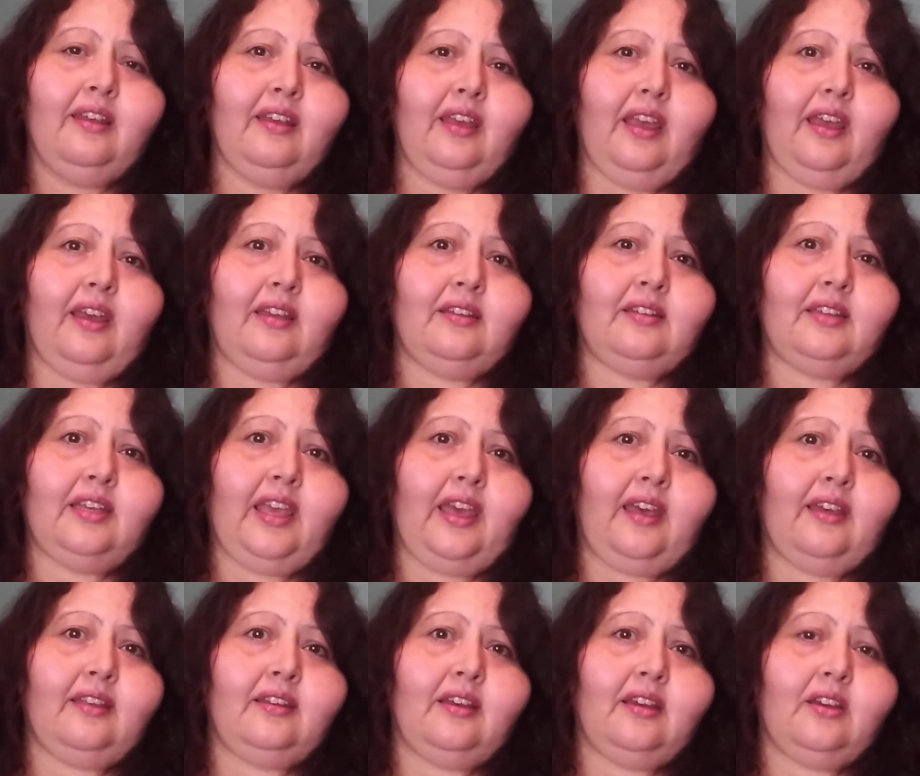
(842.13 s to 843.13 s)
And
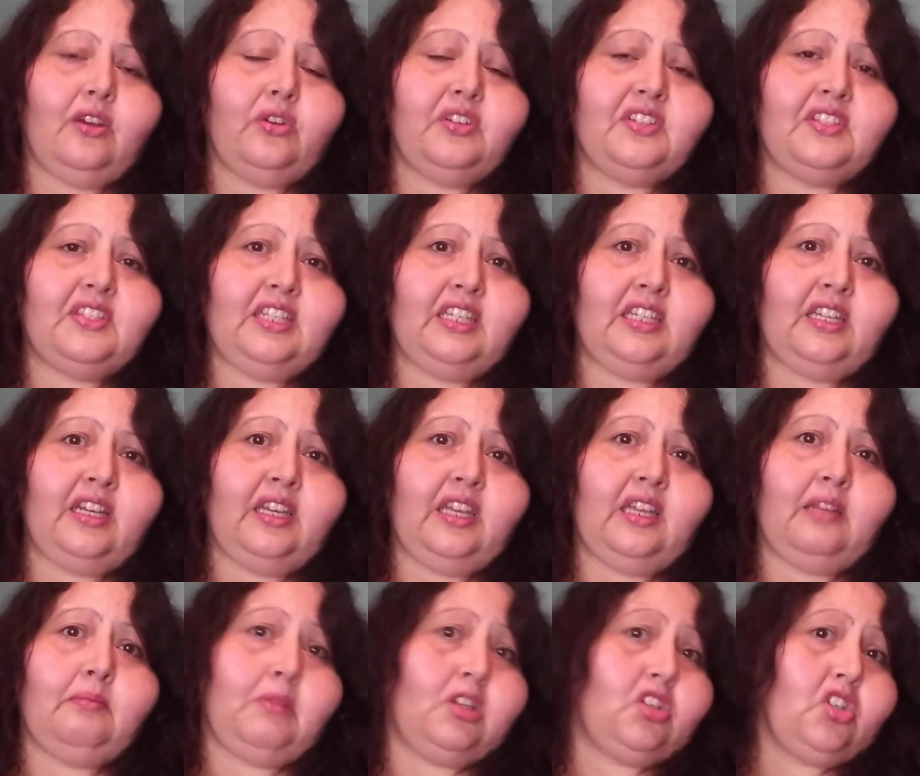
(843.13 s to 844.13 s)
again, Christina
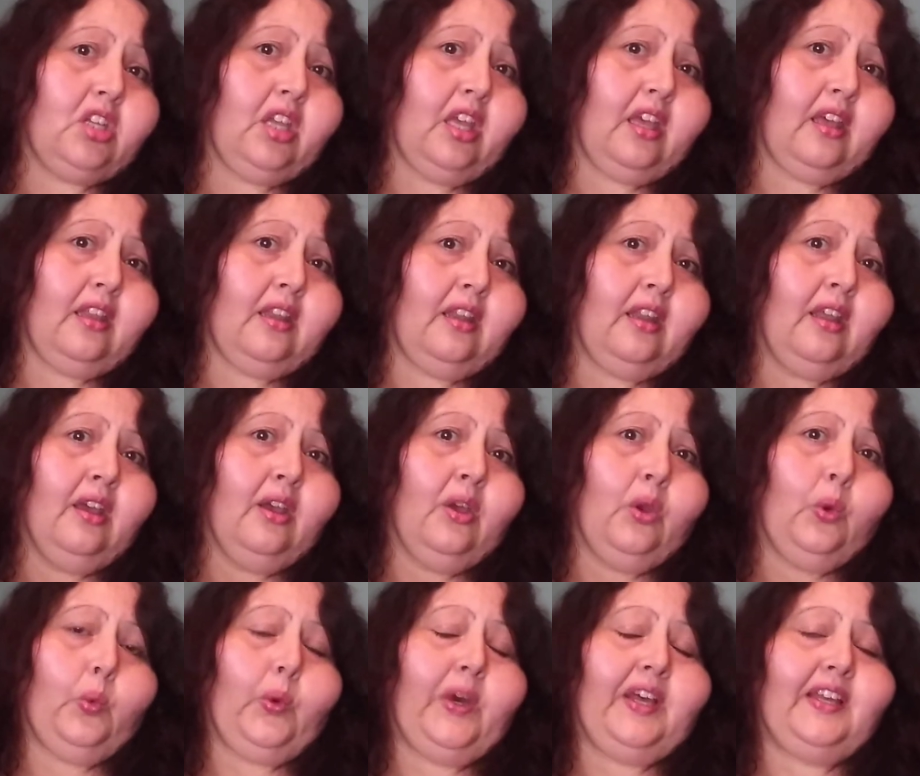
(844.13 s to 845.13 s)
in Michigan
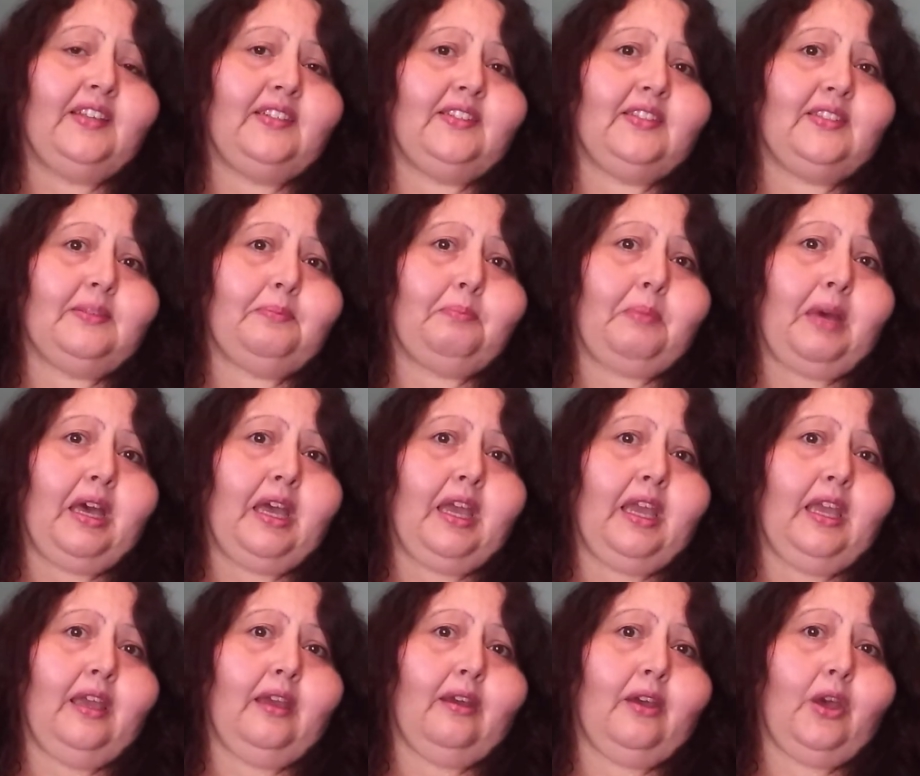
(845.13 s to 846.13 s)
was
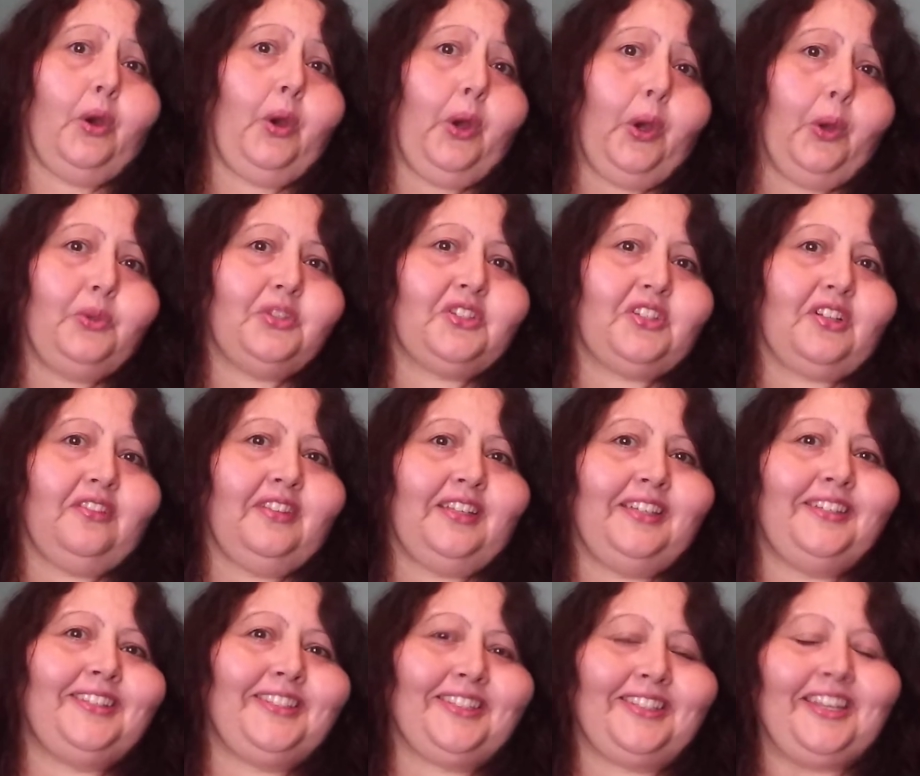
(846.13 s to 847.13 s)
my co-host on
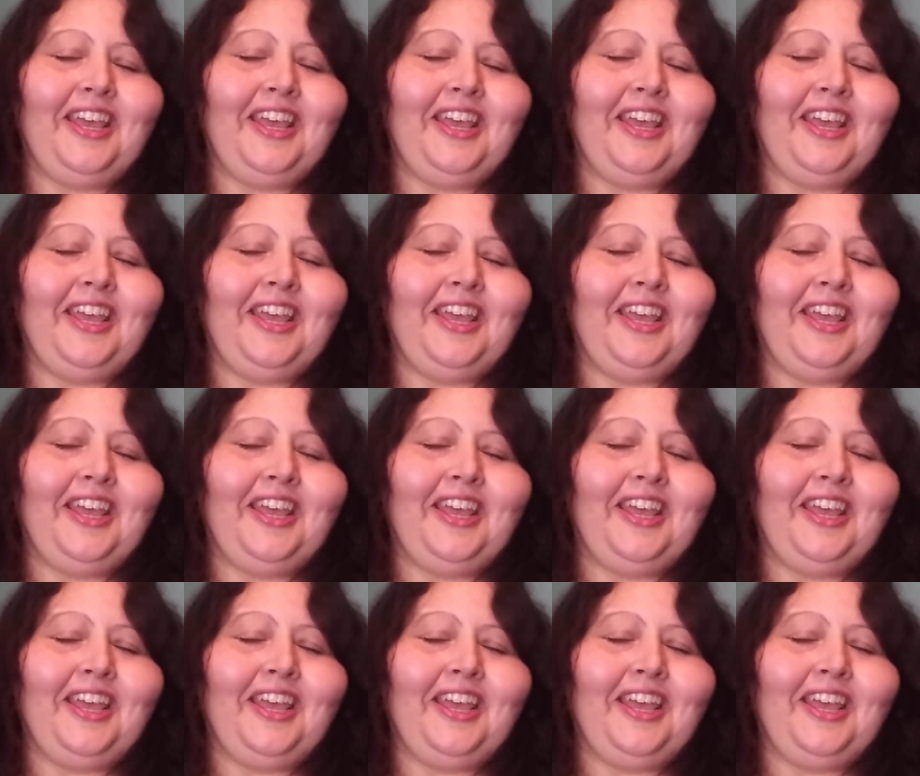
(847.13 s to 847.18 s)
this.